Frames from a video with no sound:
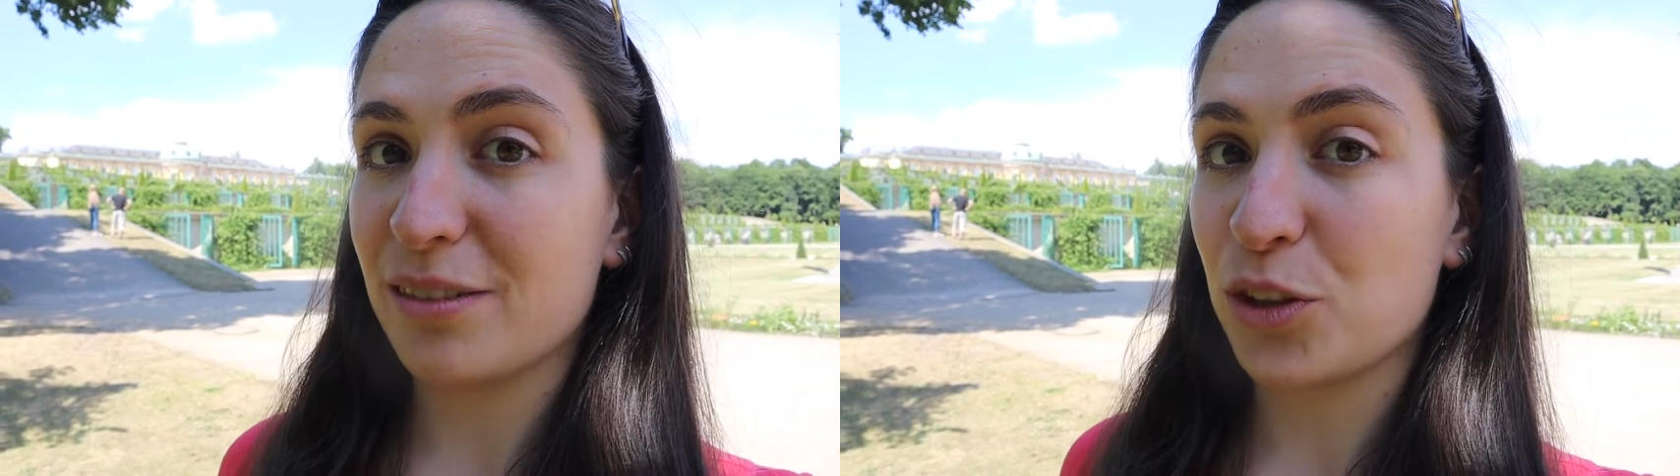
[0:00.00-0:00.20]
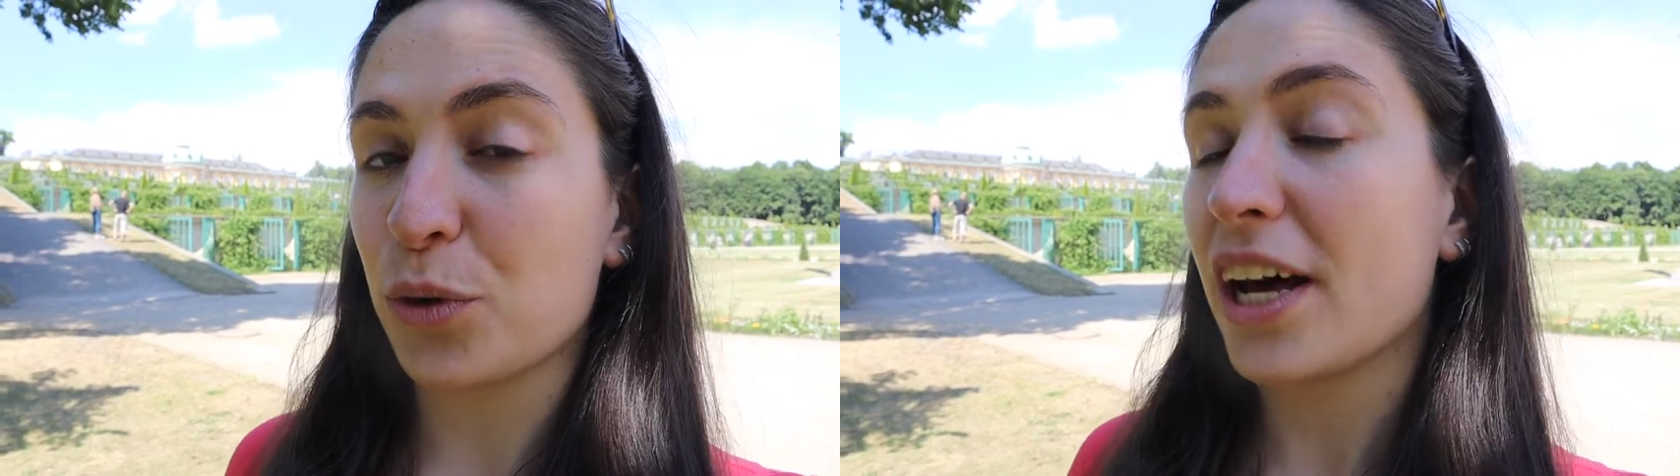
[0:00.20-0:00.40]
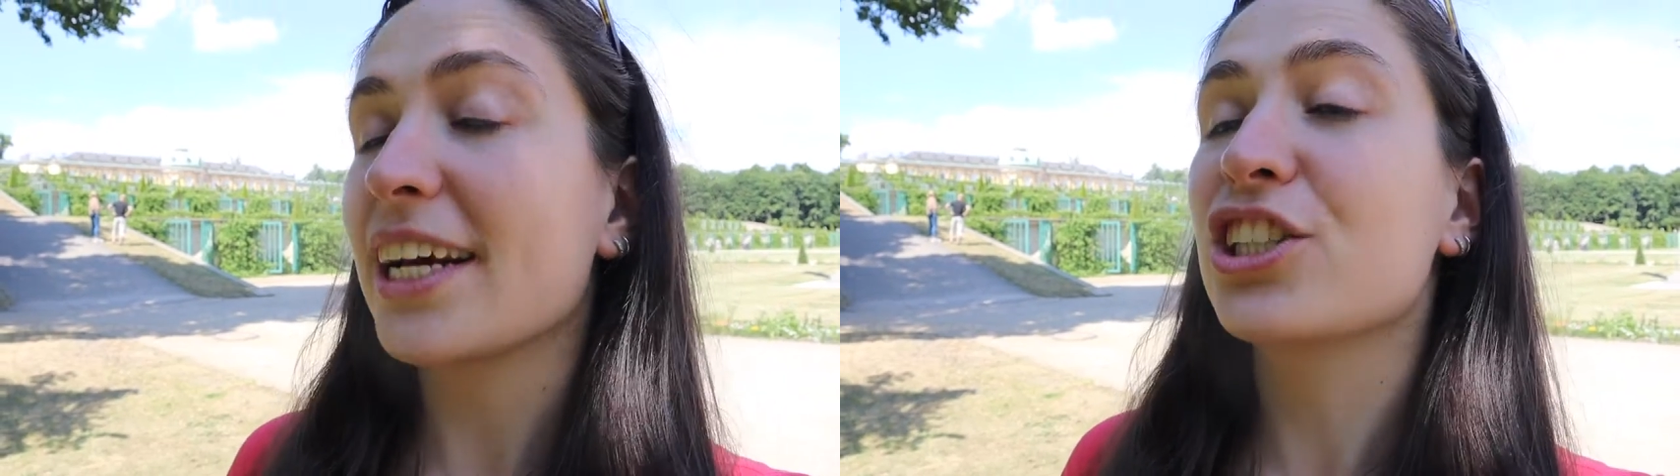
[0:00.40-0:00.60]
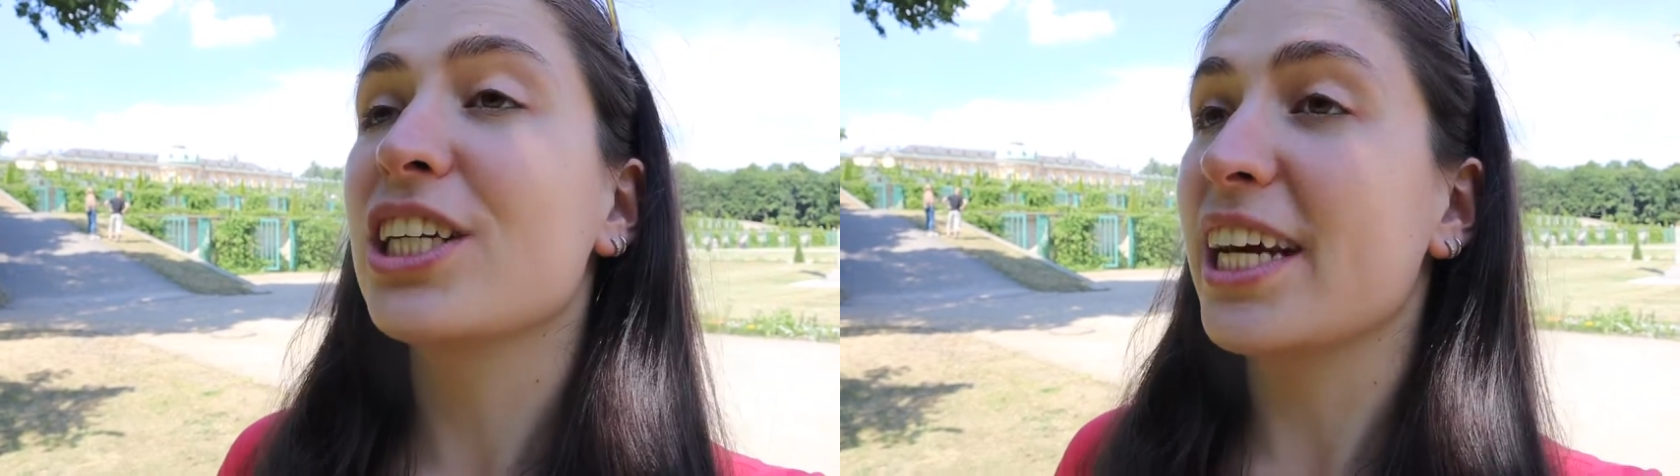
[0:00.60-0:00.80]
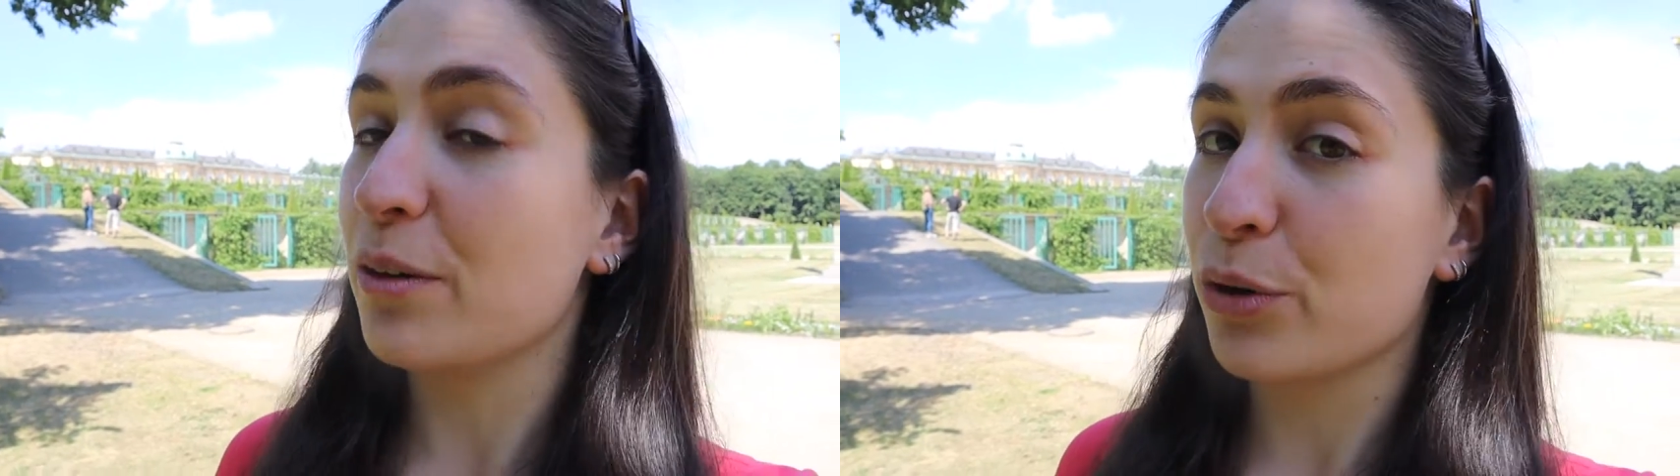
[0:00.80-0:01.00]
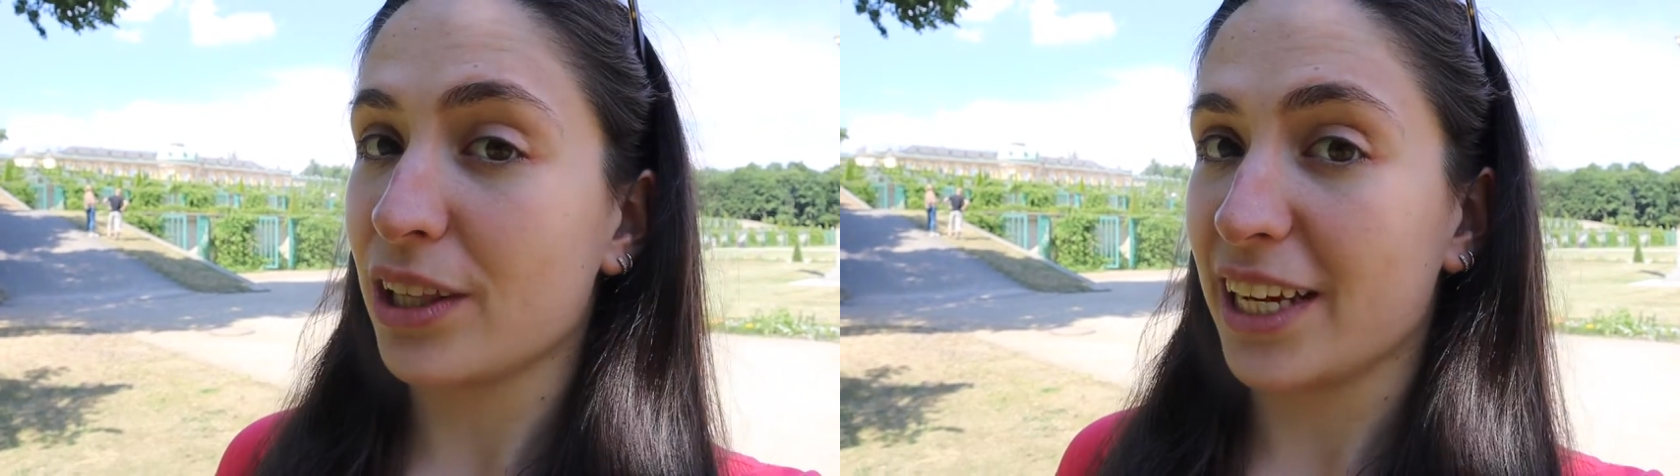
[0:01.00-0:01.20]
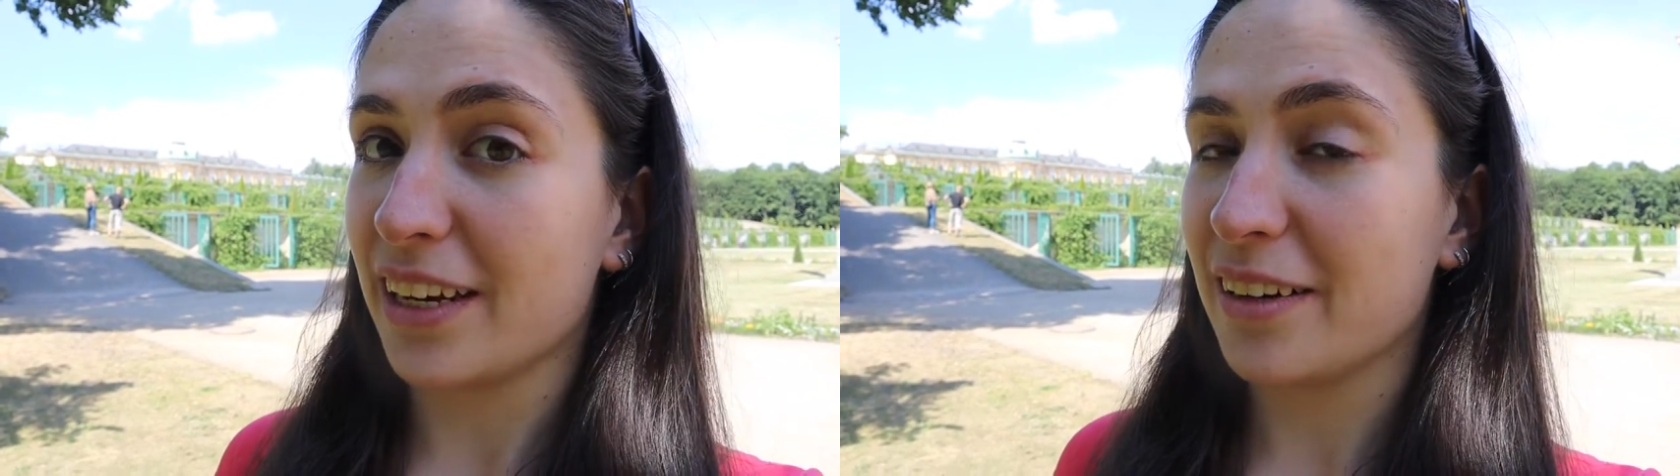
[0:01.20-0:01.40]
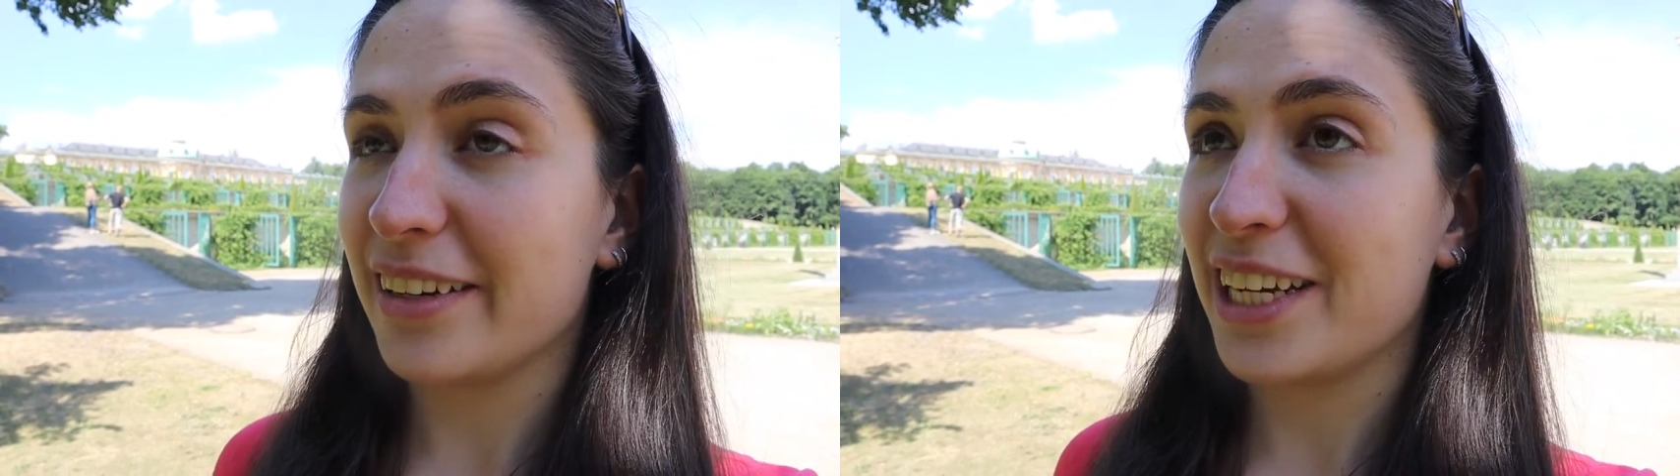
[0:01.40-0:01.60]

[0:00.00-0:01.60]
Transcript: So we're not actually in Berlin,